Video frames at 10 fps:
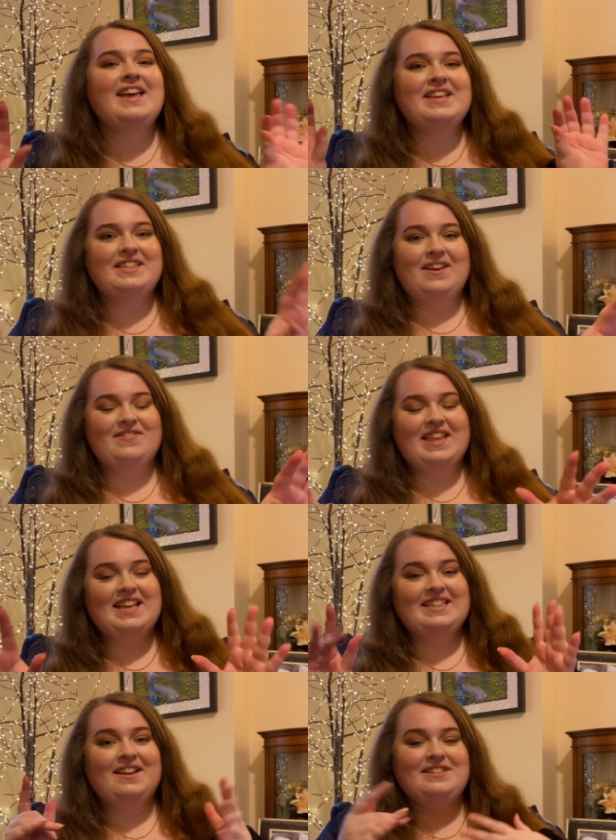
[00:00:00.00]
So if
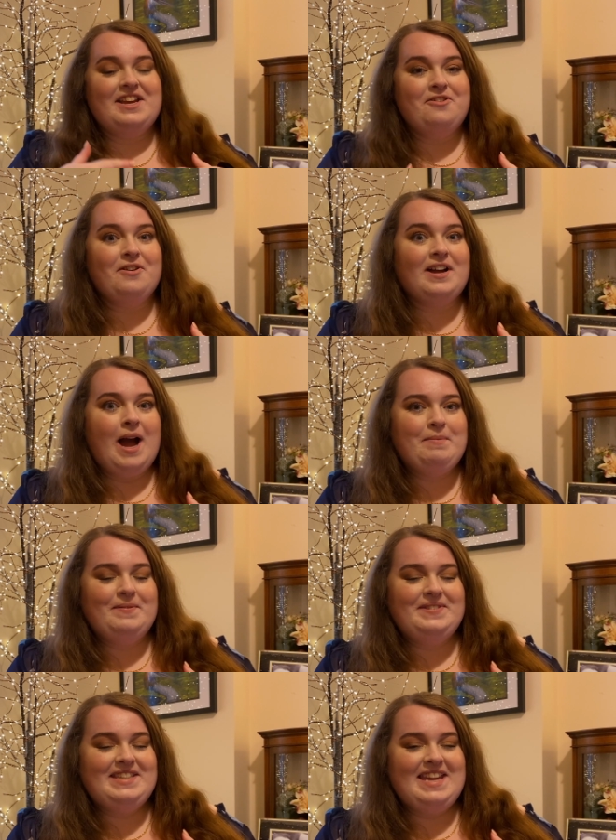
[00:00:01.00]
that sounds like your cup
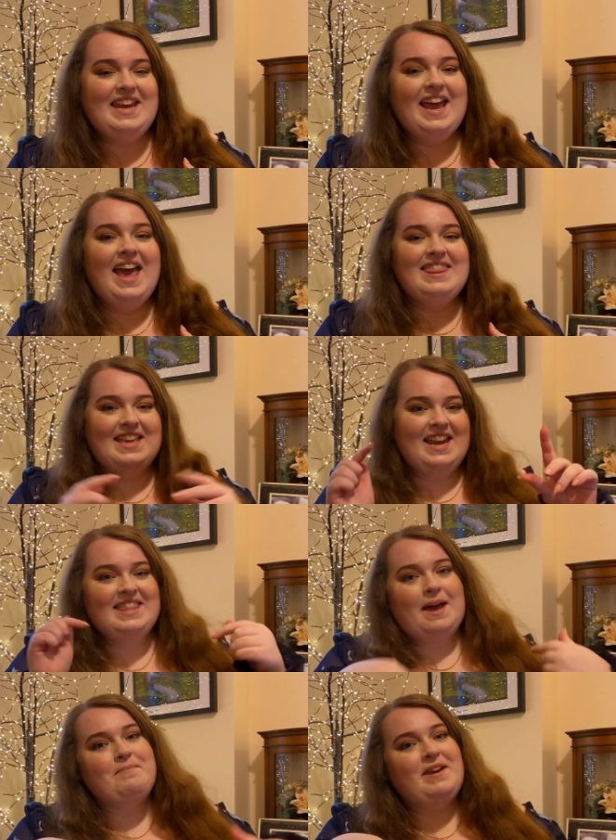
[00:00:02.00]
of tea, then hit
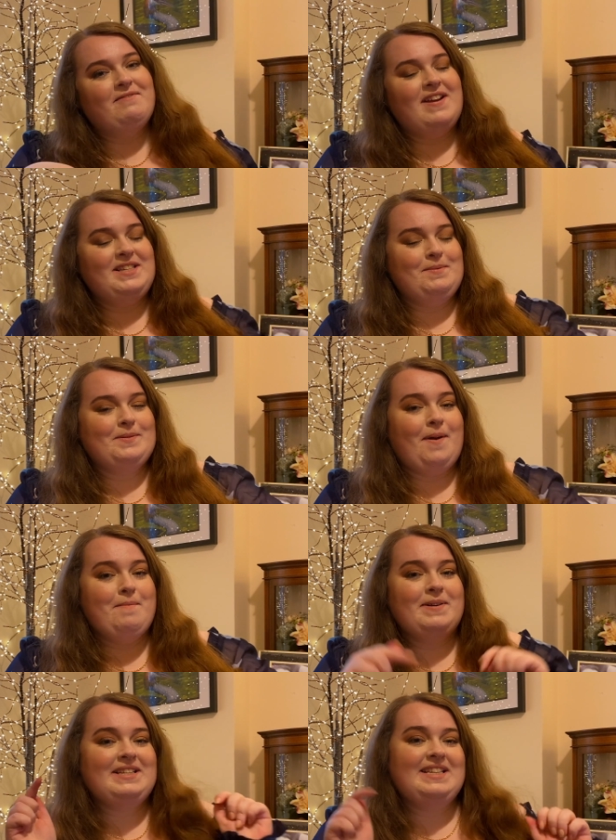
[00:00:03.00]
that big red
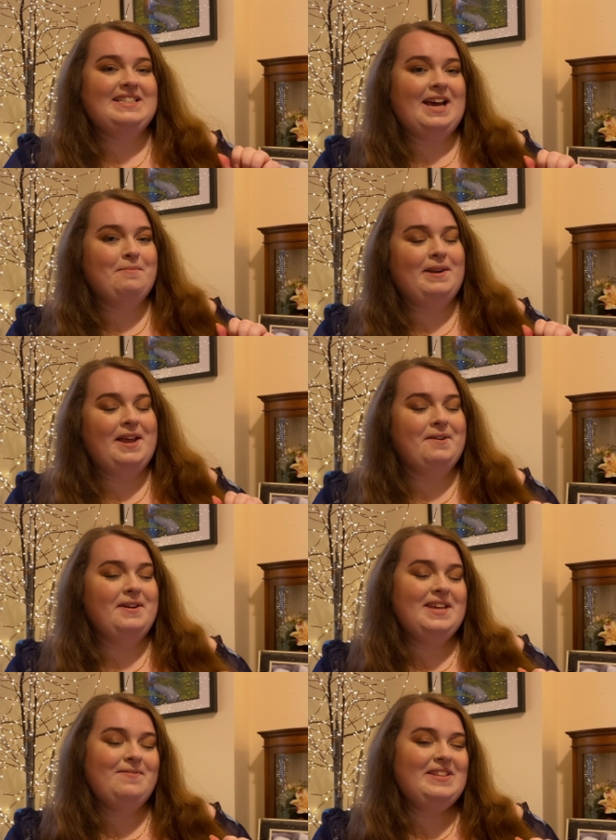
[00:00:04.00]
subscribe button down below
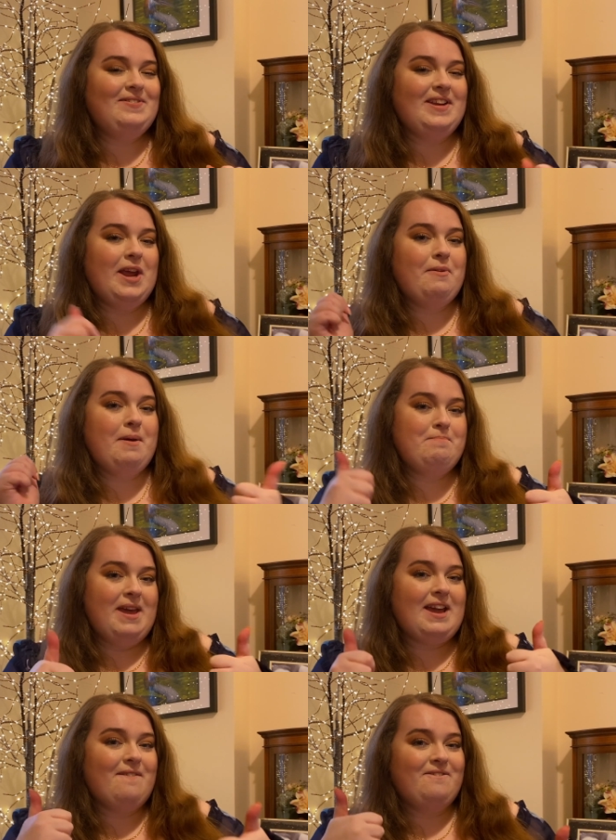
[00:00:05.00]
and give this video a
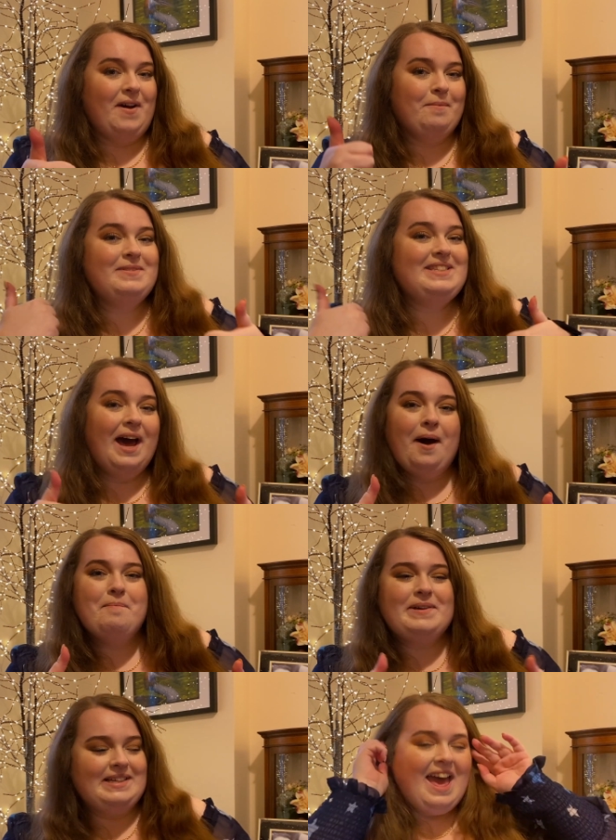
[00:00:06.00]
big thumbs
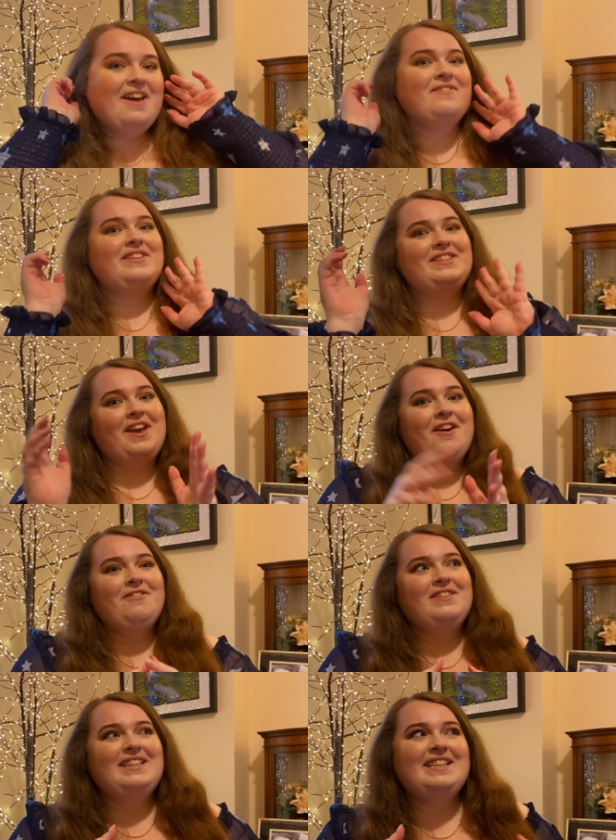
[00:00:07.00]
up. Um, so
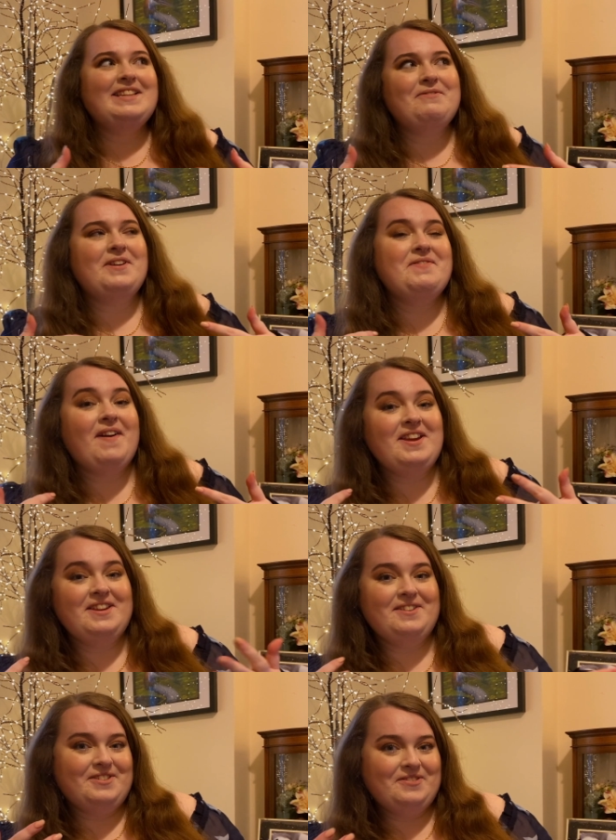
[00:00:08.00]
this isn't one of my
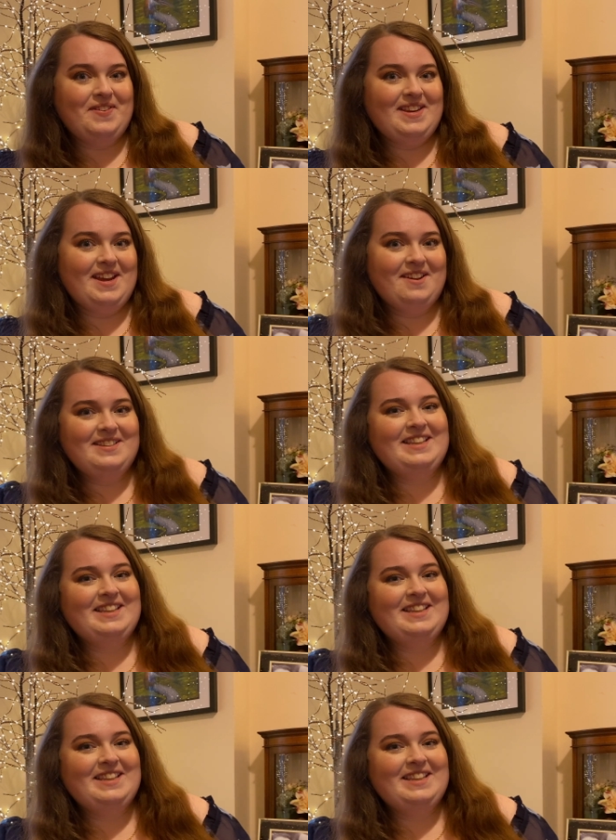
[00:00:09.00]
usual videos